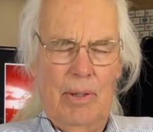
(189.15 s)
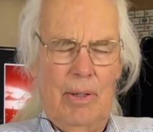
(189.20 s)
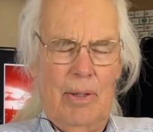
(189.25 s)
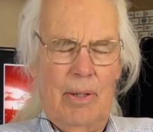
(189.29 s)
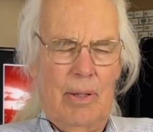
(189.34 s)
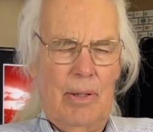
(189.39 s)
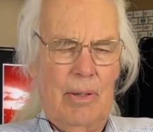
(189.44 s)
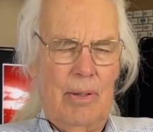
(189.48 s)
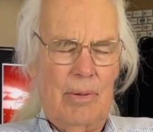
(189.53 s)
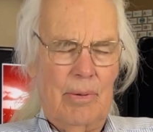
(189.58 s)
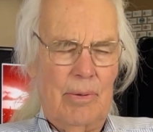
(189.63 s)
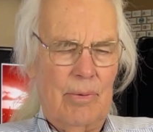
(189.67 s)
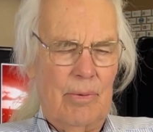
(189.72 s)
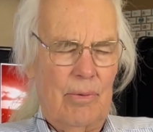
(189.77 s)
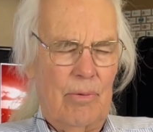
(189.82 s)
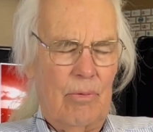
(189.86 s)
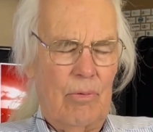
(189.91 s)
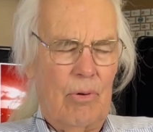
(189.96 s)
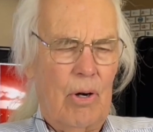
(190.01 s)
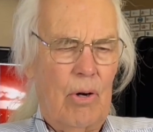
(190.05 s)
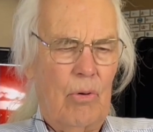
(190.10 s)
The
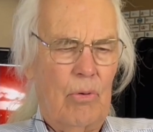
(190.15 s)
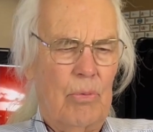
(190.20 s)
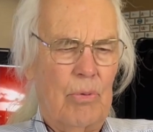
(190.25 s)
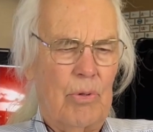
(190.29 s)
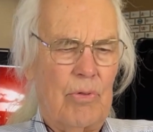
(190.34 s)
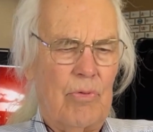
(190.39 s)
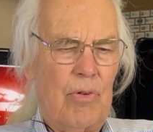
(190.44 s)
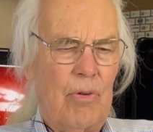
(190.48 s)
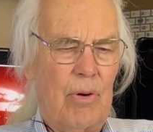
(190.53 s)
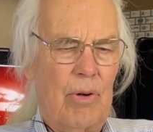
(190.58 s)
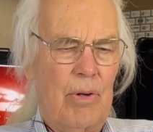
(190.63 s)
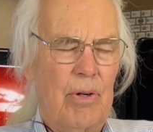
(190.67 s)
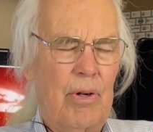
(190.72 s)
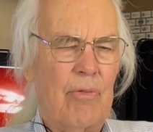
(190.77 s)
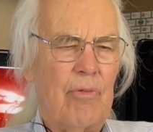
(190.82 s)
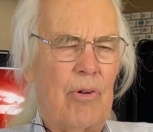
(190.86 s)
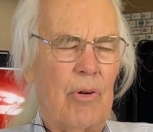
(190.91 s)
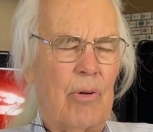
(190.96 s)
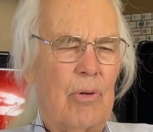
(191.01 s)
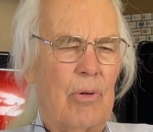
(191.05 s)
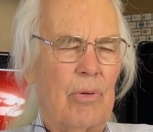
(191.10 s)
road was very
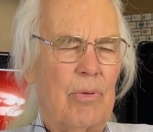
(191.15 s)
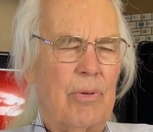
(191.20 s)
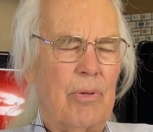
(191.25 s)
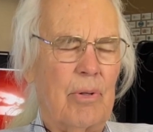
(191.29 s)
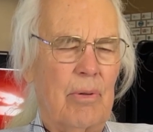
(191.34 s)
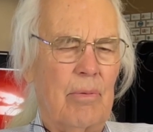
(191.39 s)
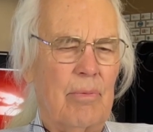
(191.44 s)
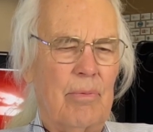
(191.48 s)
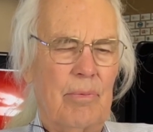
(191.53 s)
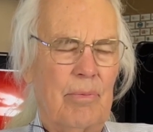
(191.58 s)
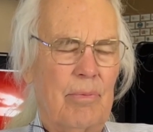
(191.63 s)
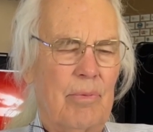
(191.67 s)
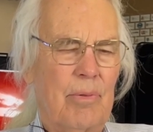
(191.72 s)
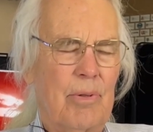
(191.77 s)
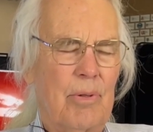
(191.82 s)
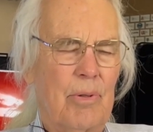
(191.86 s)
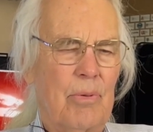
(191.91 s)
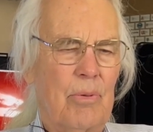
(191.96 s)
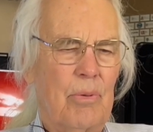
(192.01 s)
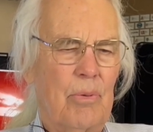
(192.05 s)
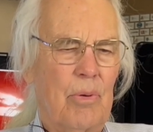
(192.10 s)
difficult
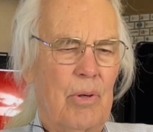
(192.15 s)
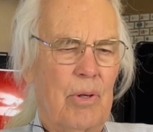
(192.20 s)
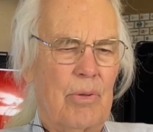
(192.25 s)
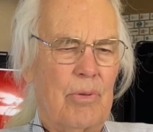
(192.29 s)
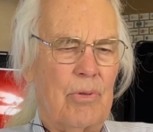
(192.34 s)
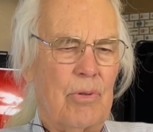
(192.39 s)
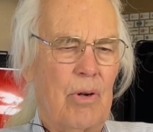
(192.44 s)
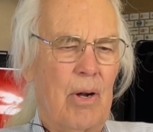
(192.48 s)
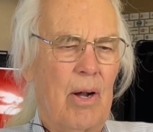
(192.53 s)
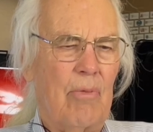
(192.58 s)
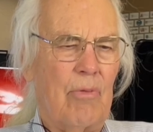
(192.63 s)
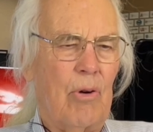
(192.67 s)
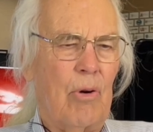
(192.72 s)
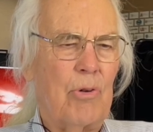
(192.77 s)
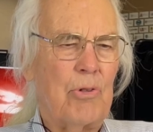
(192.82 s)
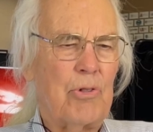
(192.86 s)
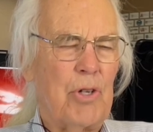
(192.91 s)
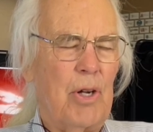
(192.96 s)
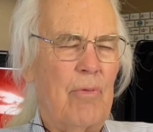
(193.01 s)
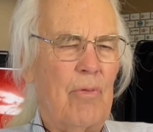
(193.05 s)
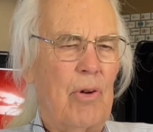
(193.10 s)
to
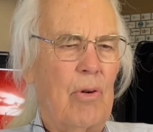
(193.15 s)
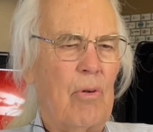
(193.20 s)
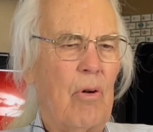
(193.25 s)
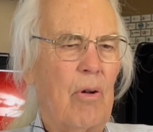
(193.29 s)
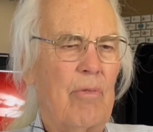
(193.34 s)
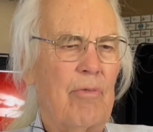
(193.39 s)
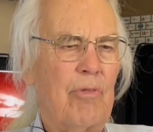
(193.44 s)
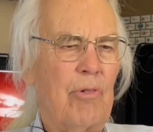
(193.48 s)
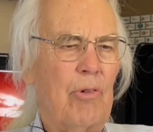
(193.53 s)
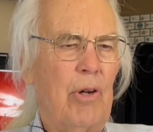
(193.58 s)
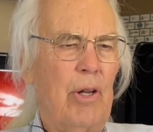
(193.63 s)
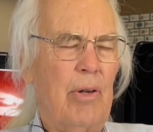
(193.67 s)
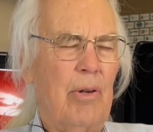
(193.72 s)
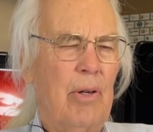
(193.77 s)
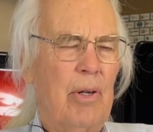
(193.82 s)
traverse even on foot,